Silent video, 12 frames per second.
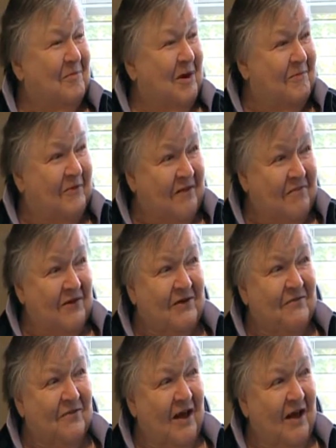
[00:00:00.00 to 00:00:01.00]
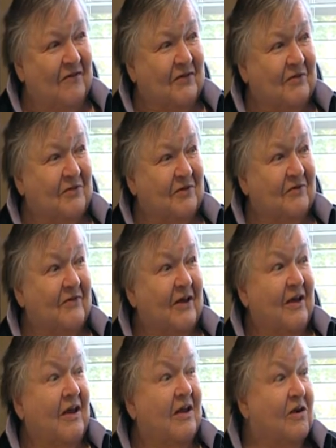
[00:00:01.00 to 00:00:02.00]
mean, I'm 75, so there's,
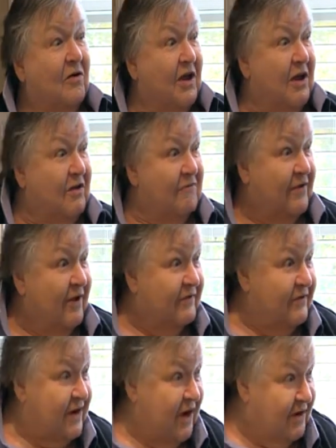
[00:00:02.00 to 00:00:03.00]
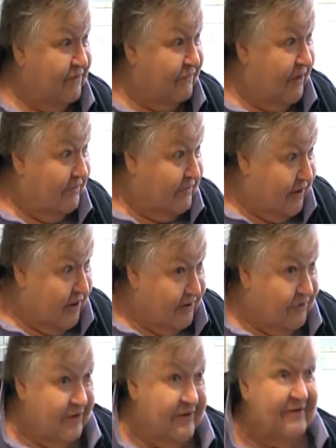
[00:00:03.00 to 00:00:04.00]
85s, 95s,
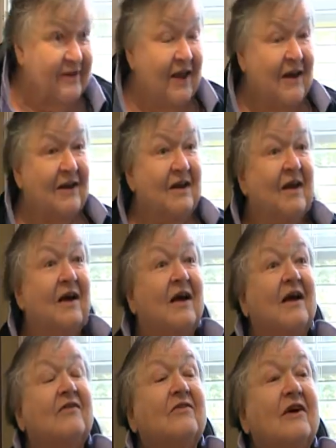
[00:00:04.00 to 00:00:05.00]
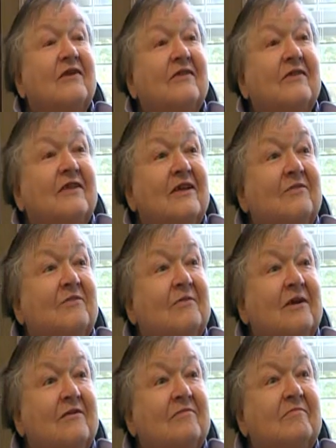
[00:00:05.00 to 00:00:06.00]
100s, and so I just think,
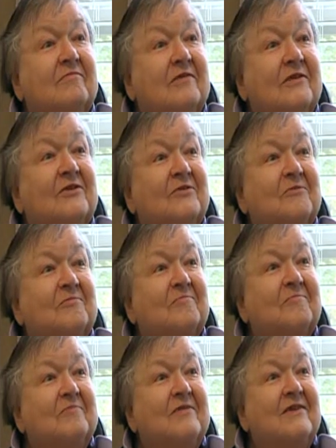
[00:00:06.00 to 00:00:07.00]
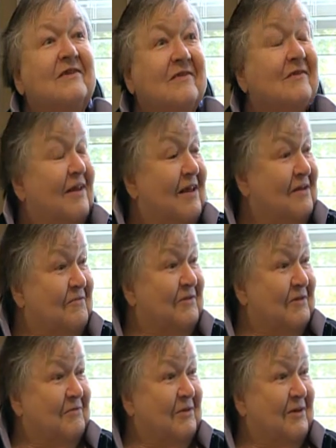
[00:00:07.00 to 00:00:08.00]
well, this is life.
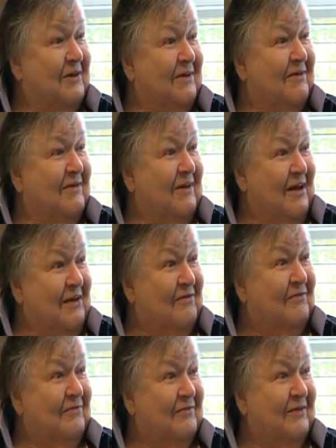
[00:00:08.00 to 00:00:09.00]
It really is life.